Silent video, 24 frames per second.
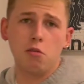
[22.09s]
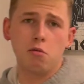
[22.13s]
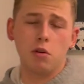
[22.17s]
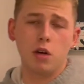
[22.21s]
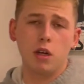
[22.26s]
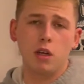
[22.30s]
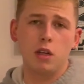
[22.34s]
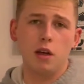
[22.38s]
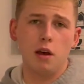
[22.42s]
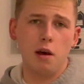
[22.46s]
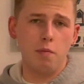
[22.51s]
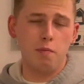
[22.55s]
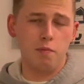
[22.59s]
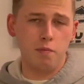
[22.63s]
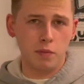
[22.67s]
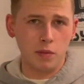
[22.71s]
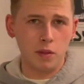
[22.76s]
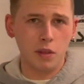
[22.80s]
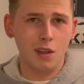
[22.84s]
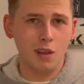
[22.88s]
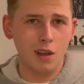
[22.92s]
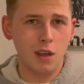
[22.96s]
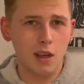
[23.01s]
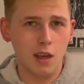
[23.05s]
and
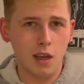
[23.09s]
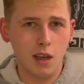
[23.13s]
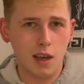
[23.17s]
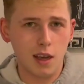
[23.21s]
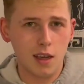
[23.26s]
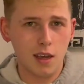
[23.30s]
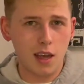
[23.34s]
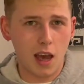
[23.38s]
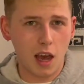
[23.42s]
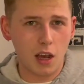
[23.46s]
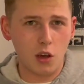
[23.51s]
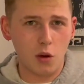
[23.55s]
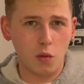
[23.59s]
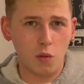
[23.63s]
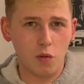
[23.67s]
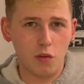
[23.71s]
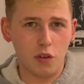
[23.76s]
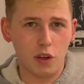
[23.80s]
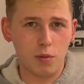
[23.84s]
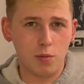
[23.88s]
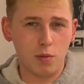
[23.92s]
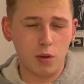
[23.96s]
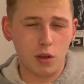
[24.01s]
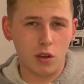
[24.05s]
get
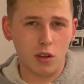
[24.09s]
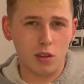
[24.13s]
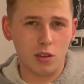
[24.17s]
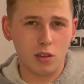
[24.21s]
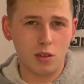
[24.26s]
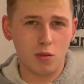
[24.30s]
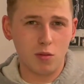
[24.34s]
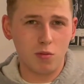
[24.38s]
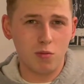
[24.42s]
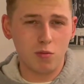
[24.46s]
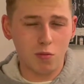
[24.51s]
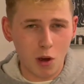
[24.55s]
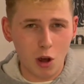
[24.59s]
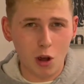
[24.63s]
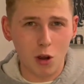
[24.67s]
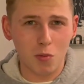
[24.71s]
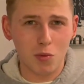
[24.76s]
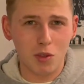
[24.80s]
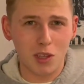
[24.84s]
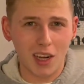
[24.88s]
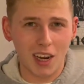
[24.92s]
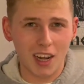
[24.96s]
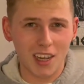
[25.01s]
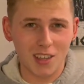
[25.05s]
comfy because welcome
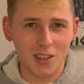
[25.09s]
to Let's